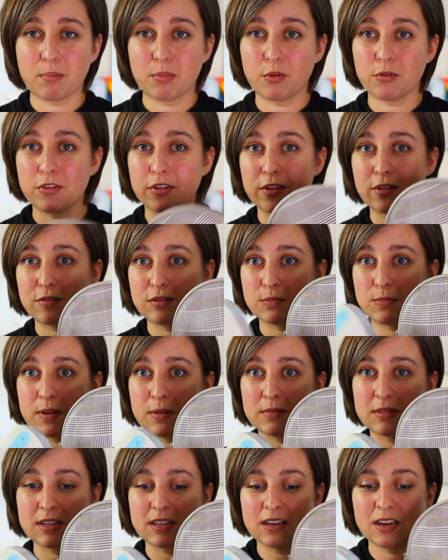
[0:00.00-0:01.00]
both those
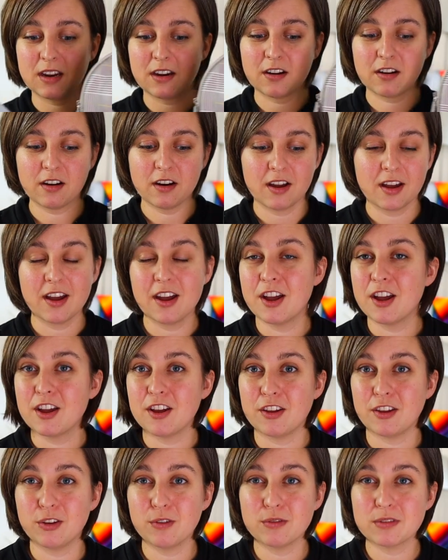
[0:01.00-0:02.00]
pumps in here,
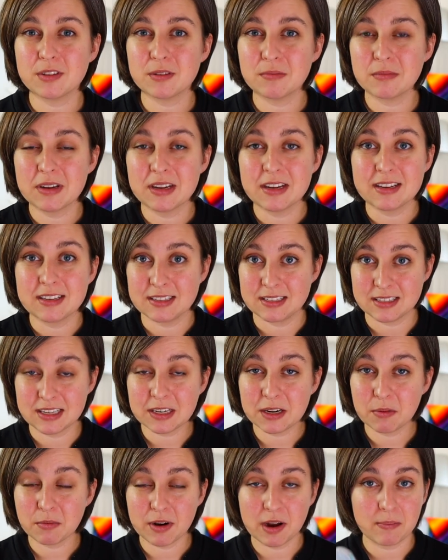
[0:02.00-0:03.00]
use them, stick
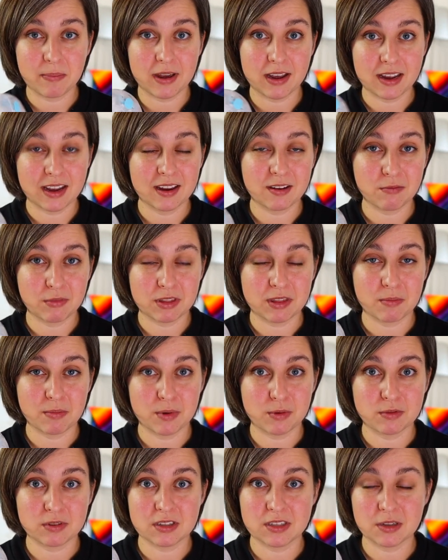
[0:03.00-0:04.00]
them right back in with the
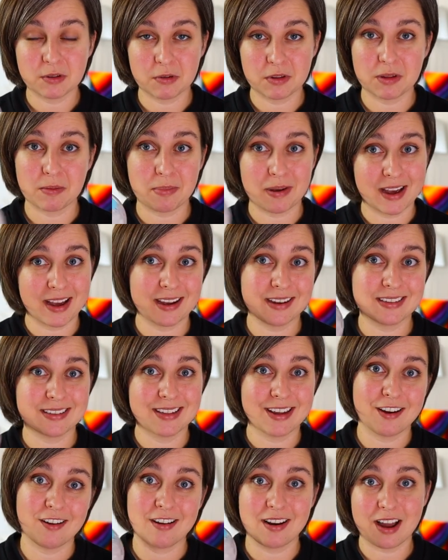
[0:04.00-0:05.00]
milk still in the bags.
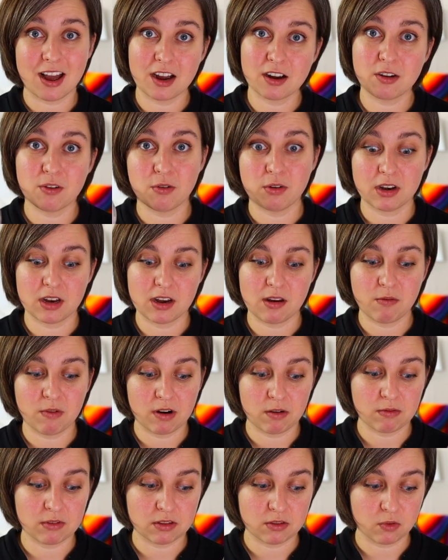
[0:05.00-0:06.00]
They are not going
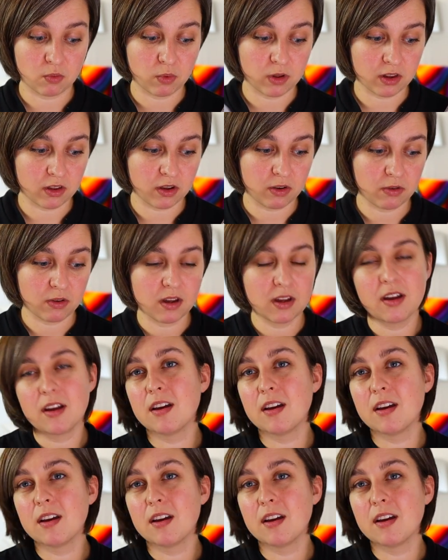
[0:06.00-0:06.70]
anywhere with the Willow.